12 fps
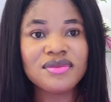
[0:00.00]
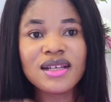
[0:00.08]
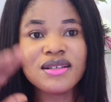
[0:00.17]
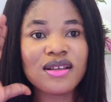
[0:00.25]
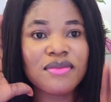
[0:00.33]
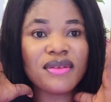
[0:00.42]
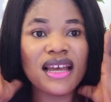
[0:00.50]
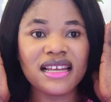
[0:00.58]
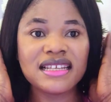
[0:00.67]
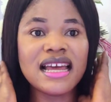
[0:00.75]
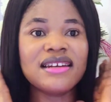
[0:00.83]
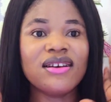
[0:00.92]
Some
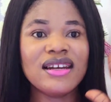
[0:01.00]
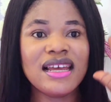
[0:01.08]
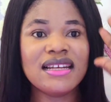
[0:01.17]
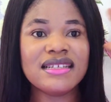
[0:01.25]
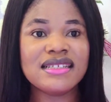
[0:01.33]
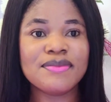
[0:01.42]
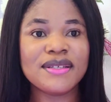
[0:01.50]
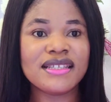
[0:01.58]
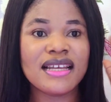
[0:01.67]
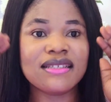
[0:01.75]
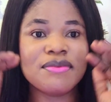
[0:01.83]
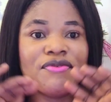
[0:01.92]
that don't learn this
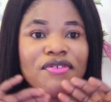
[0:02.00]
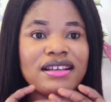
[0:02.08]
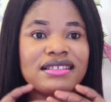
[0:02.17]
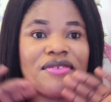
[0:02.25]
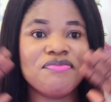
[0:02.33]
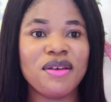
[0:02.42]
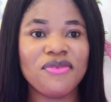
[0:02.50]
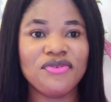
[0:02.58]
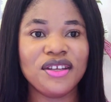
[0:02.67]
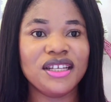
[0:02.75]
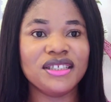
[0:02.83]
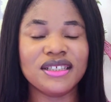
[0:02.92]
business before, as I pay
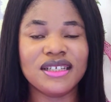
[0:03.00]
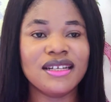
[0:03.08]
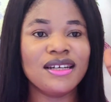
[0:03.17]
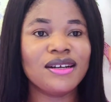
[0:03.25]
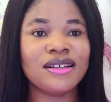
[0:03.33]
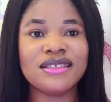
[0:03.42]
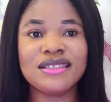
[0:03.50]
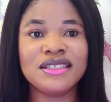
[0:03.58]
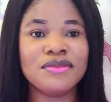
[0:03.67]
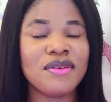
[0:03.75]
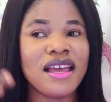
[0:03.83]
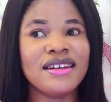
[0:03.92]
finishing, they're not going to
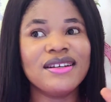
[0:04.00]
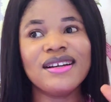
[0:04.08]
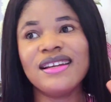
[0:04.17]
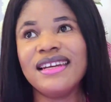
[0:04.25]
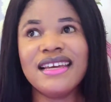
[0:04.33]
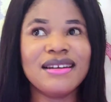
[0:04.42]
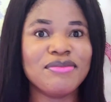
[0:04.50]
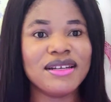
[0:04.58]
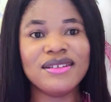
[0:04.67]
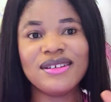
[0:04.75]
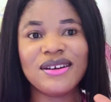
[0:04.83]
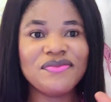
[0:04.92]
teach me, I'm not going to learn them, I'm
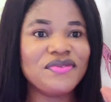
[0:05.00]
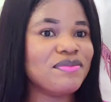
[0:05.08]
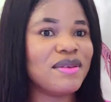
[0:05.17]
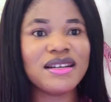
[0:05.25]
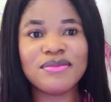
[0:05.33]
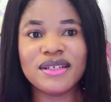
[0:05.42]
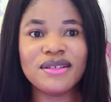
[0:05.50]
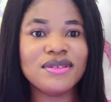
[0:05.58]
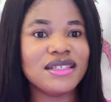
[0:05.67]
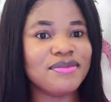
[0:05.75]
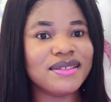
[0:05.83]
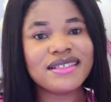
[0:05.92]
not going to make money
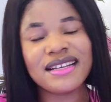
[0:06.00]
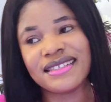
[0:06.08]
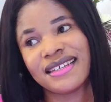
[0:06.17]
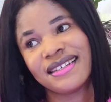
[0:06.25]
with the business,